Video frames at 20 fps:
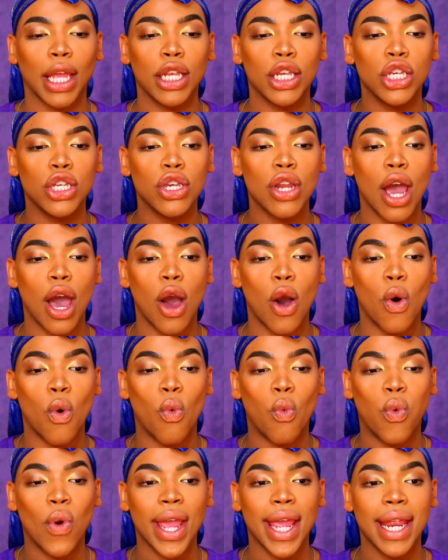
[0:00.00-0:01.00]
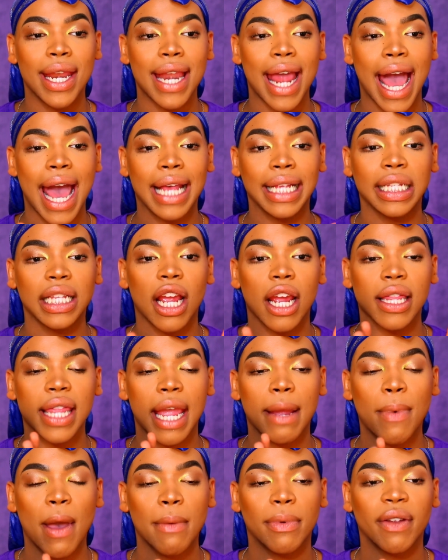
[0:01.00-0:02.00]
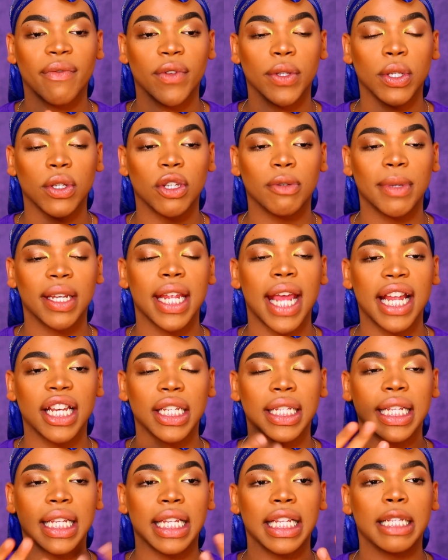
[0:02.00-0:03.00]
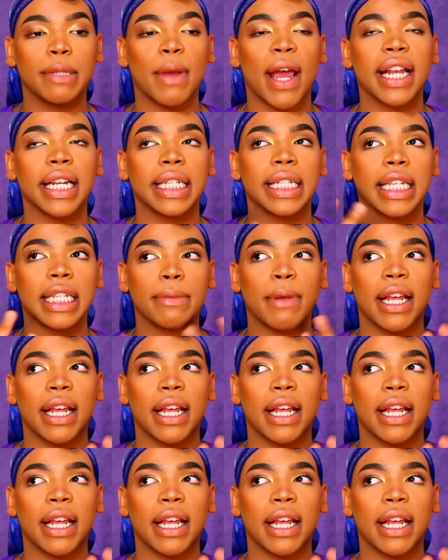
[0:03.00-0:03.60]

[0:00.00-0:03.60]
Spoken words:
no, when I started like popping off on social media, I just seen these bodies.